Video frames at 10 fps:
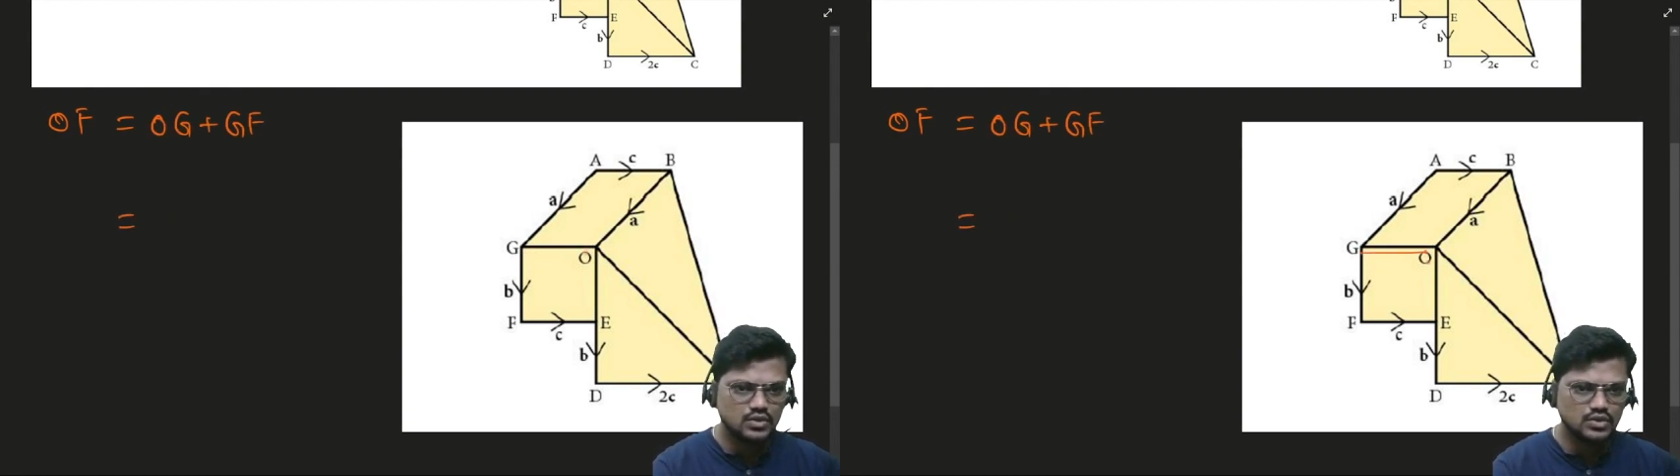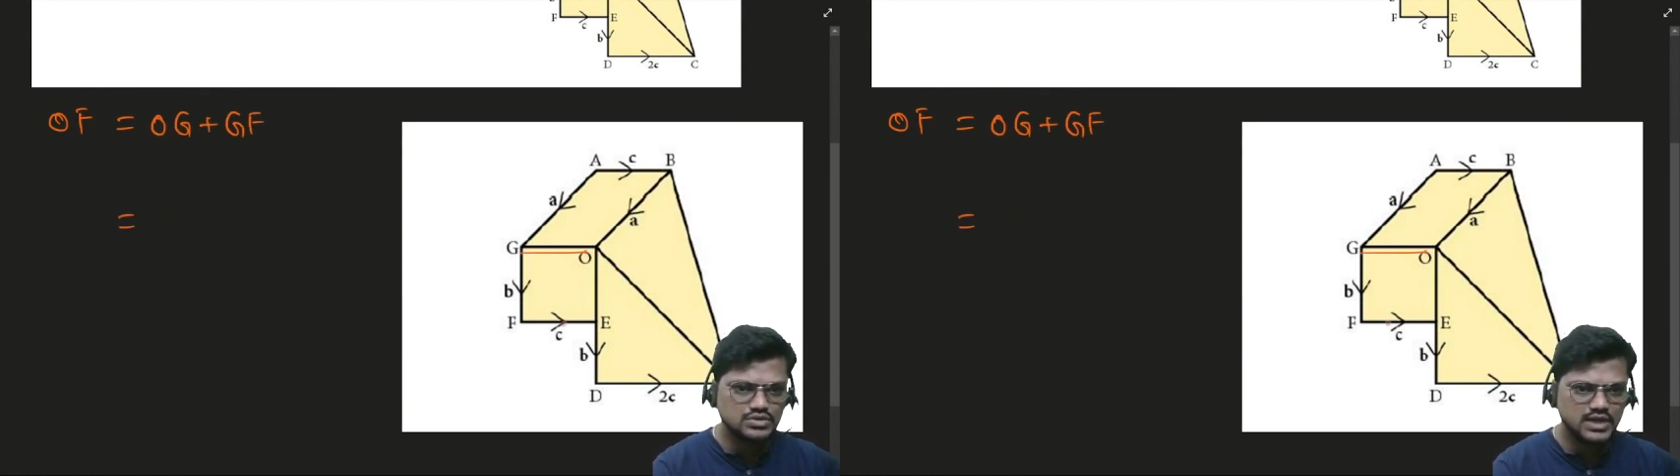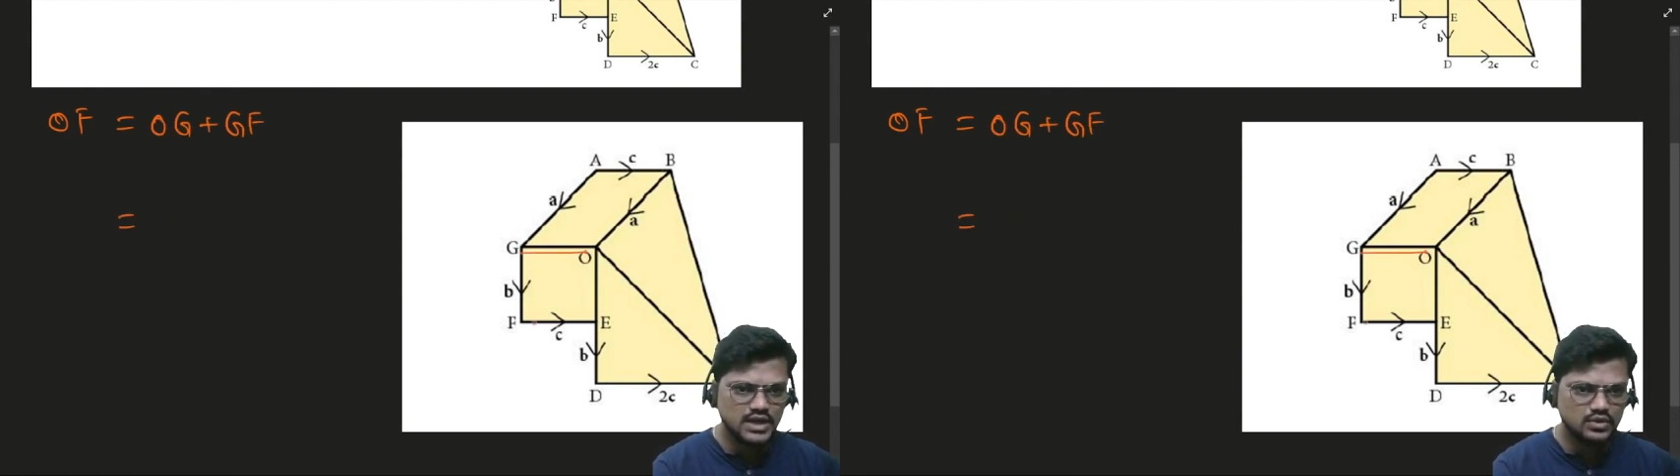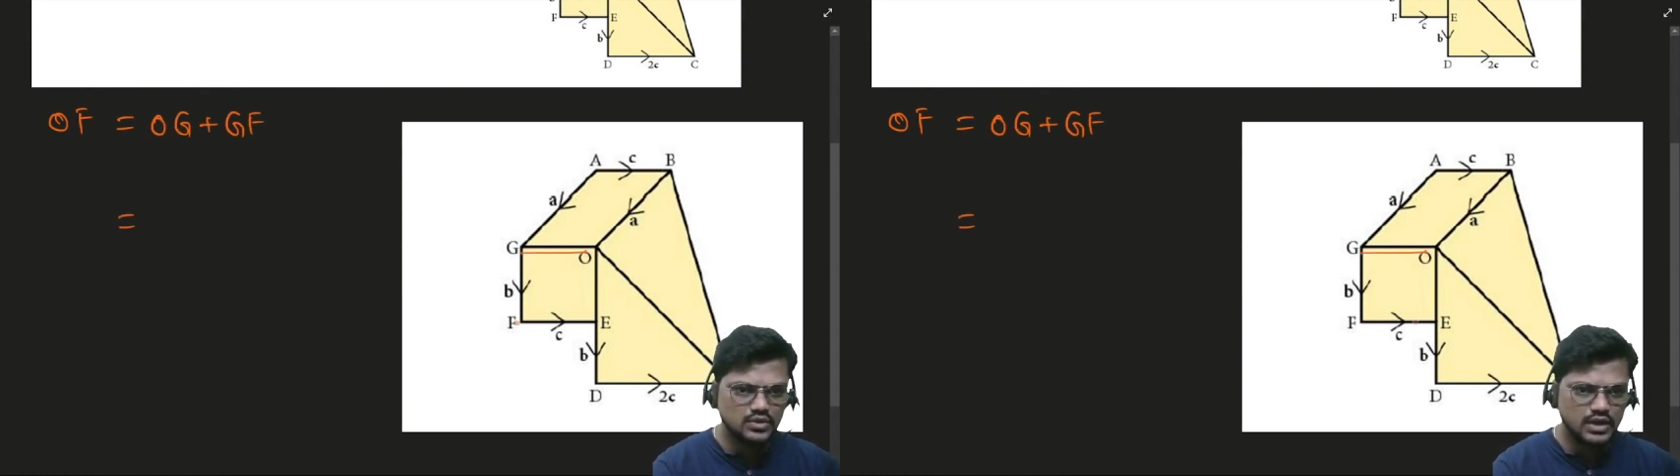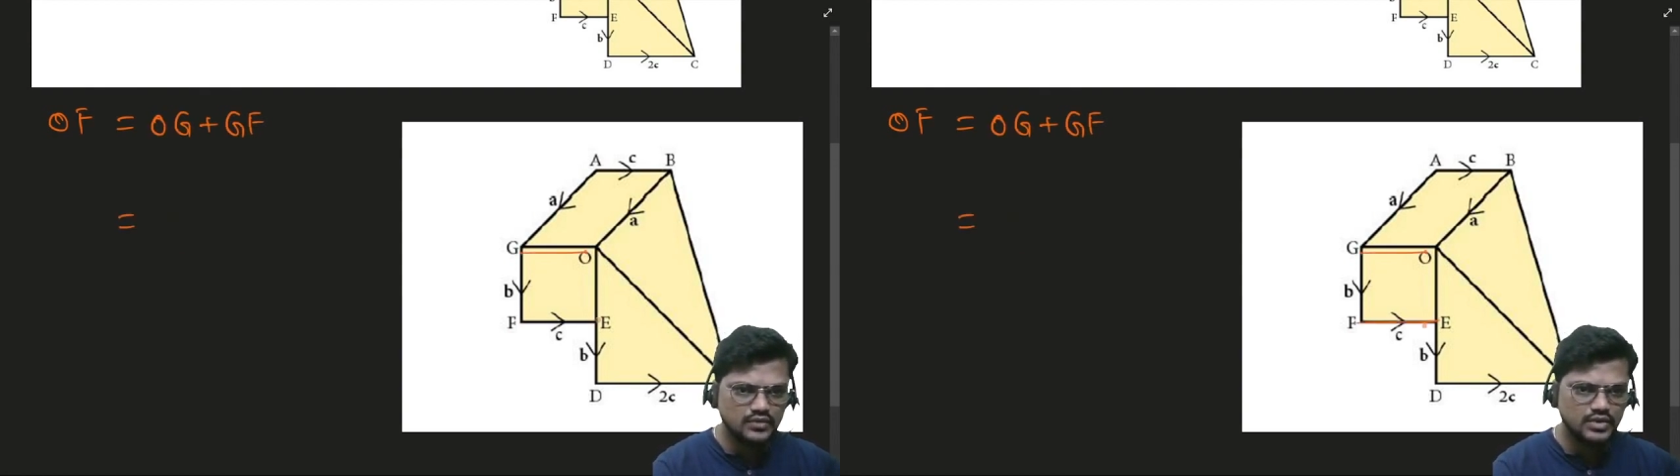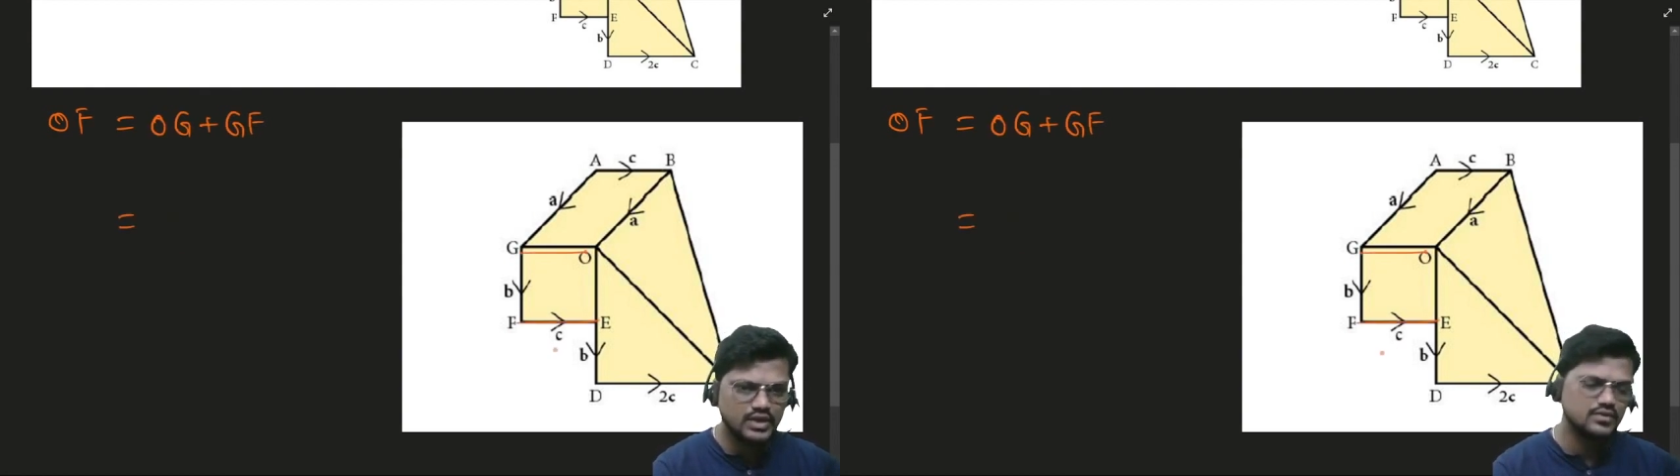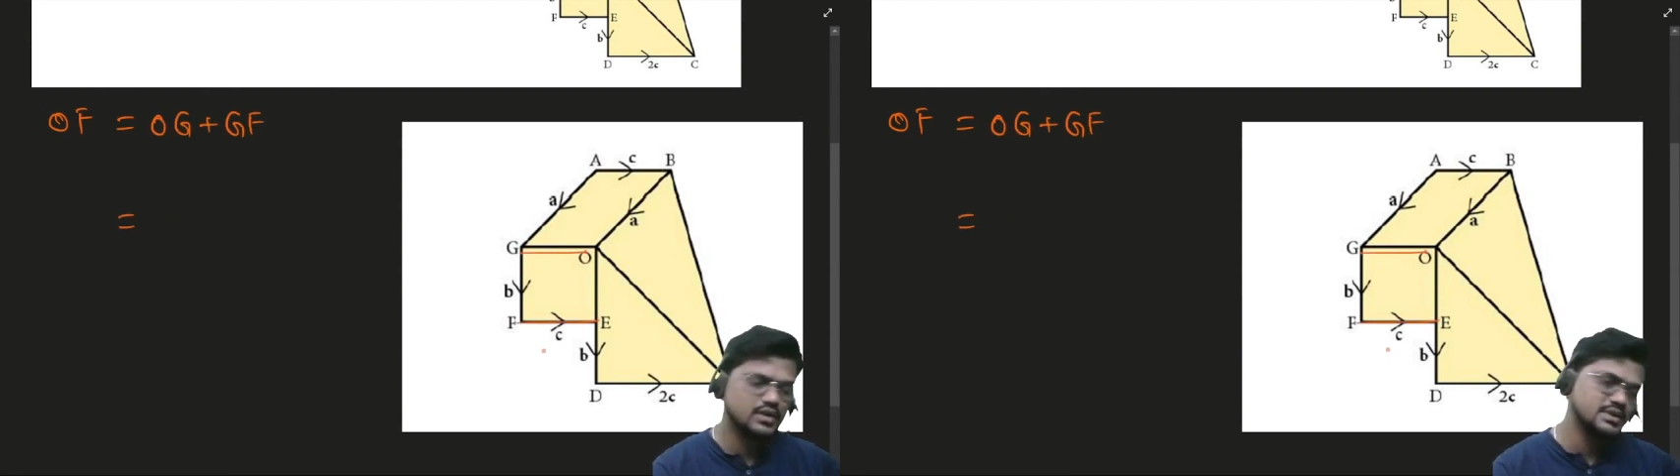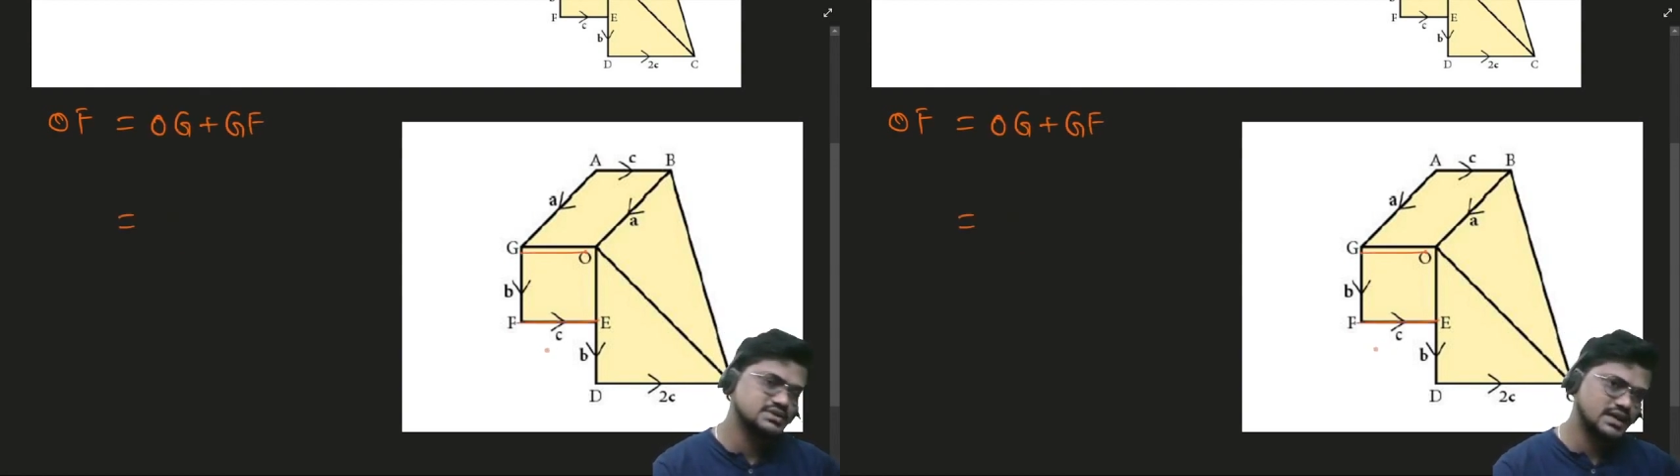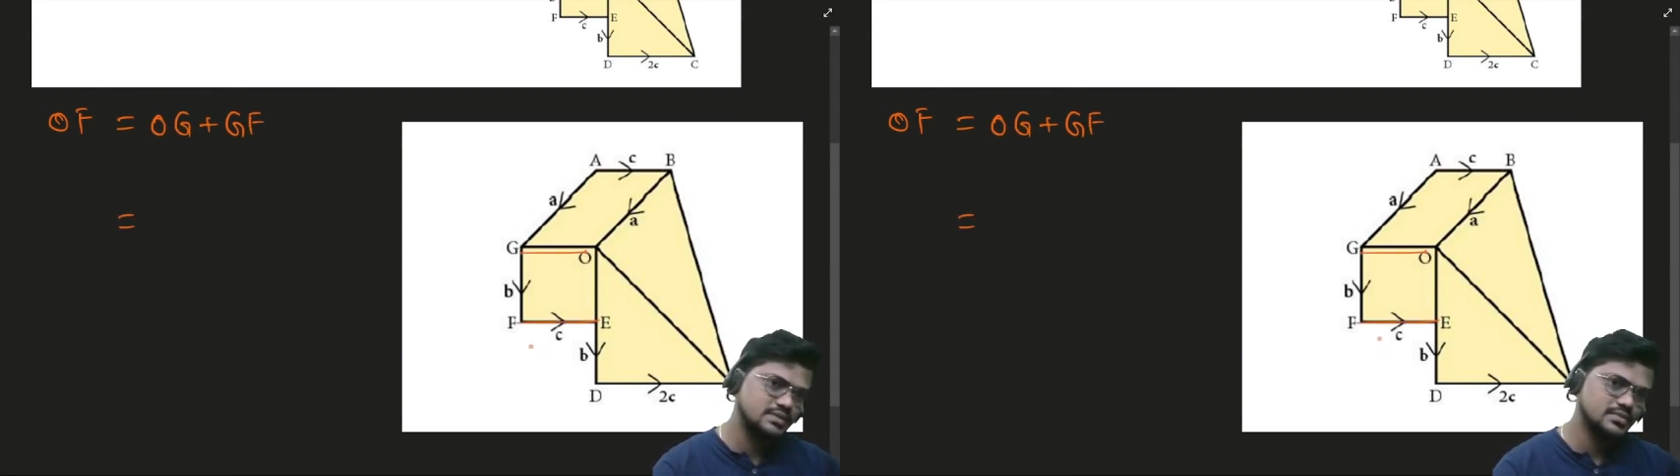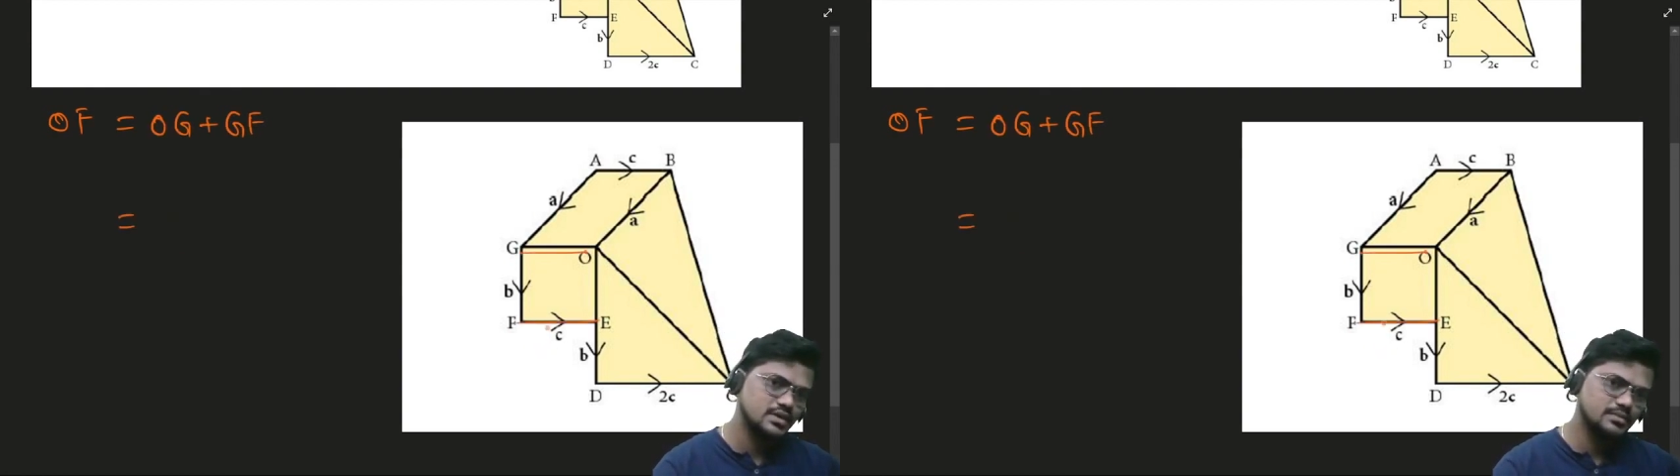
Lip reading: OG and FE will be same,